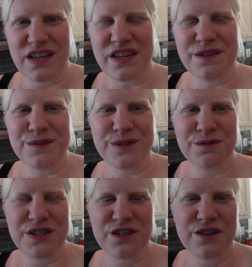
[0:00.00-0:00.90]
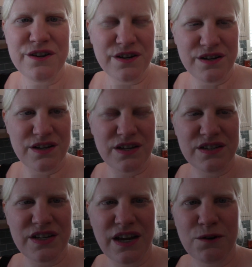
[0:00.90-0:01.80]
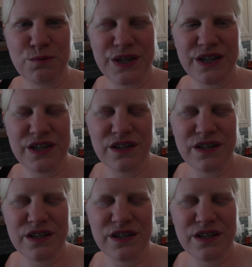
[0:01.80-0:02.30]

get used to each other and how we